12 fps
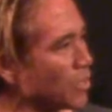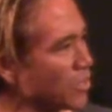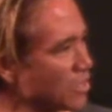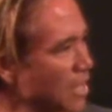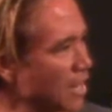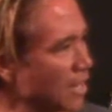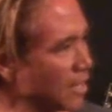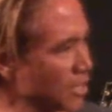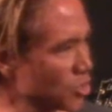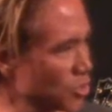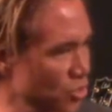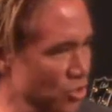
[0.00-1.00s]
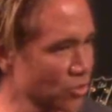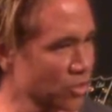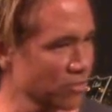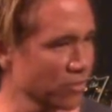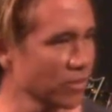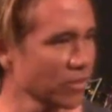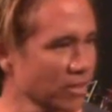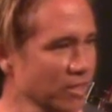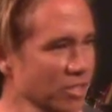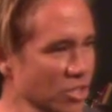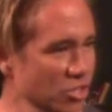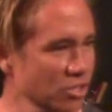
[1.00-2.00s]
the dialects are so different. They're
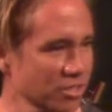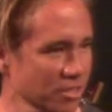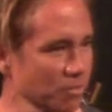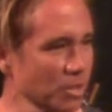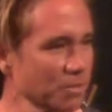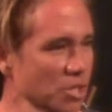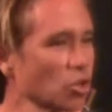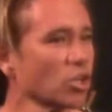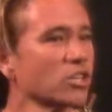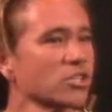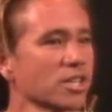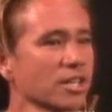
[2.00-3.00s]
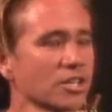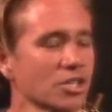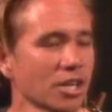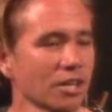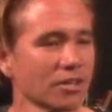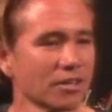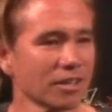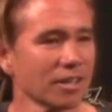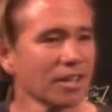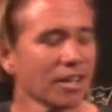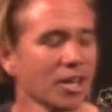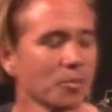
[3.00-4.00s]
each sometimes they don't understand each other.
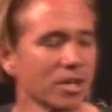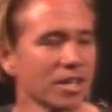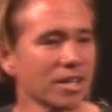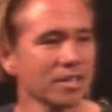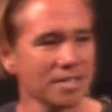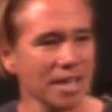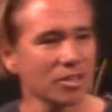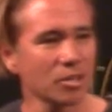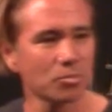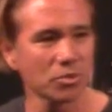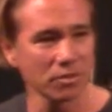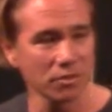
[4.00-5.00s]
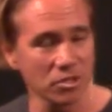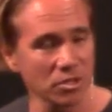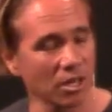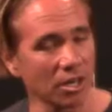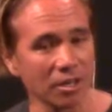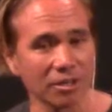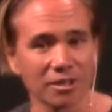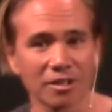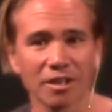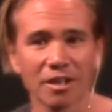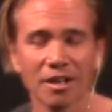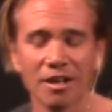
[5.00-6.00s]
But he's had the privilege and
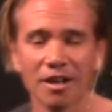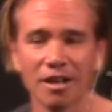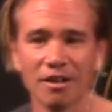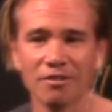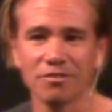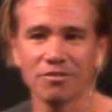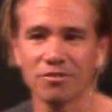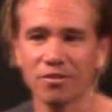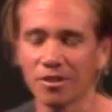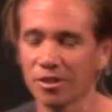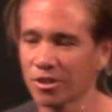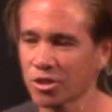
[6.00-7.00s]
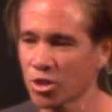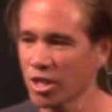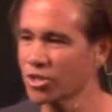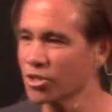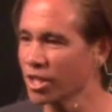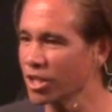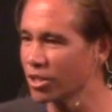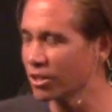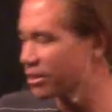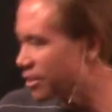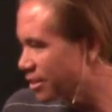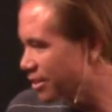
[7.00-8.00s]
honor of
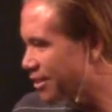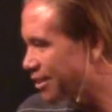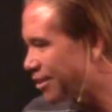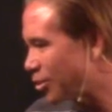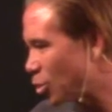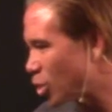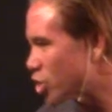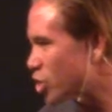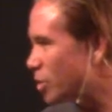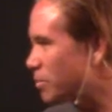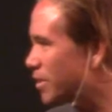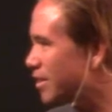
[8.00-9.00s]
translating worship